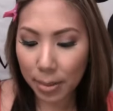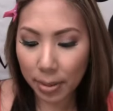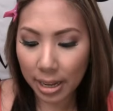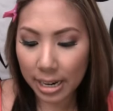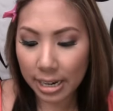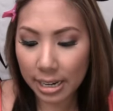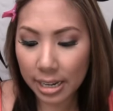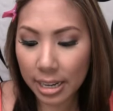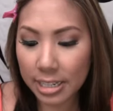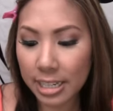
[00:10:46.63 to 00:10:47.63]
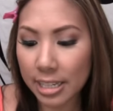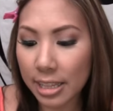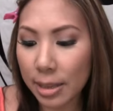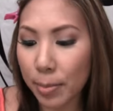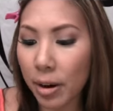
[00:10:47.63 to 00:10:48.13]
applying a
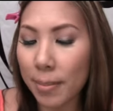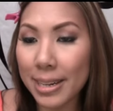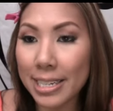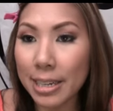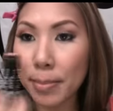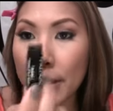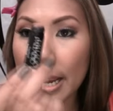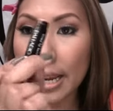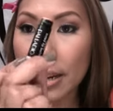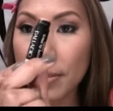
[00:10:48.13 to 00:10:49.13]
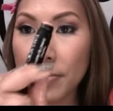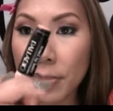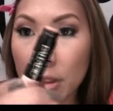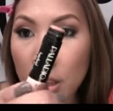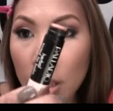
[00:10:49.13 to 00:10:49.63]
tinted lip balm in Champagne.
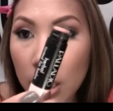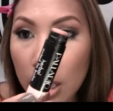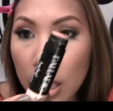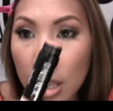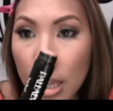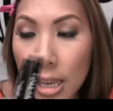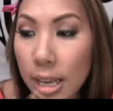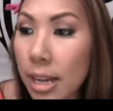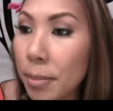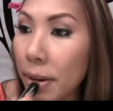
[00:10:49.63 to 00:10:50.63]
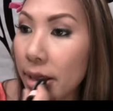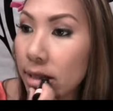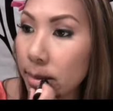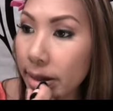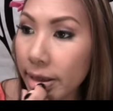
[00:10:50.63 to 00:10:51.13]
And apply that to my